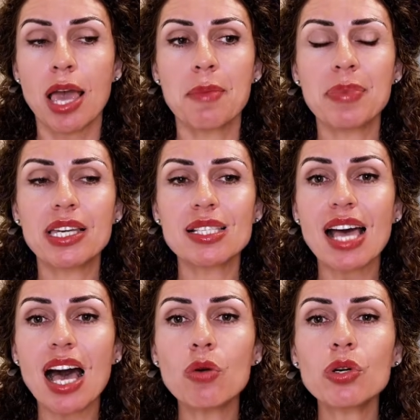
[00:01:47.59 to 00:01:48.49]
because
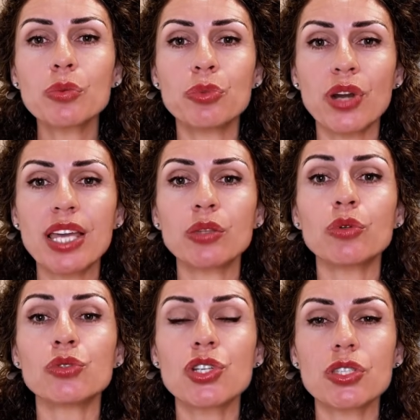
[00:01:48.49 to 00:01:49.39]
our brain
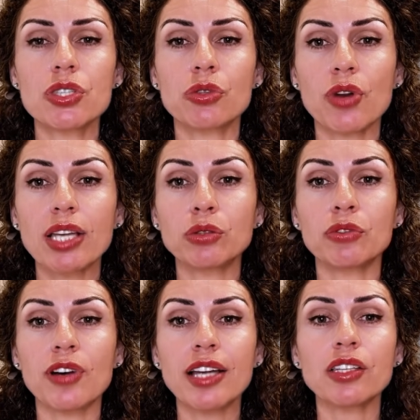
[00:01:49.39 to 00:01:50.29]
will just try to
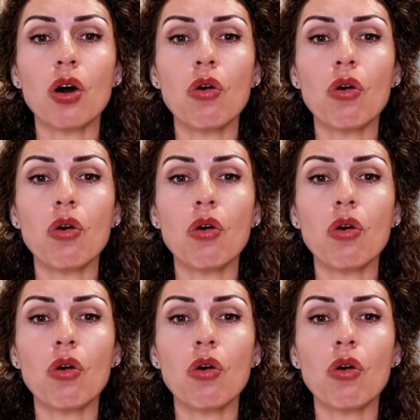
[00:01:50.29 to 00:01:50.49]
find